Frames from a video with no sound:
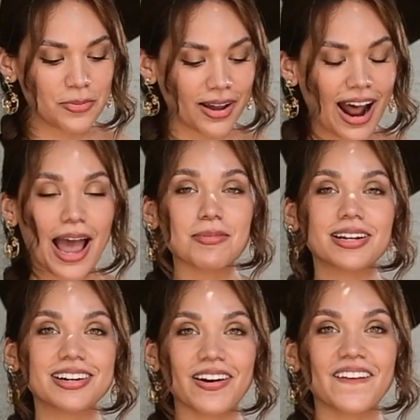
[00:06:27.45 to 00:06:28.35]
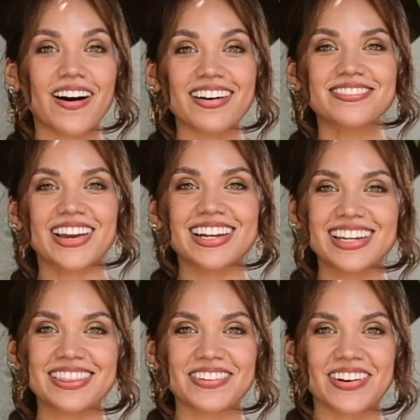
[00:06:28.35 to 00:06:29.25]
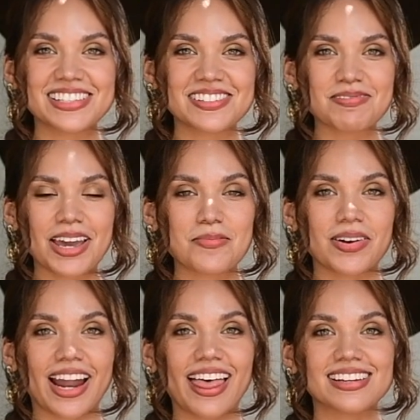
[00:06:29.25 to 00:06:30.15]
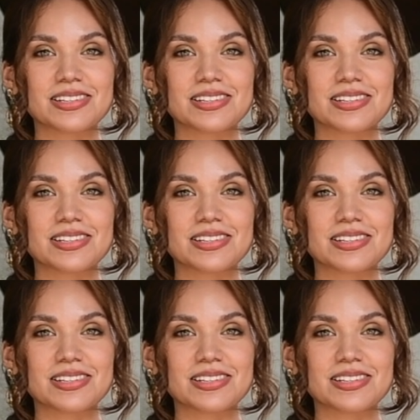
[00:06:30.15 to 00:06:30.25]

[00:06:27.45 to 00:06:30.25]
But I'm gonna go off and eat the rest of my empanadas.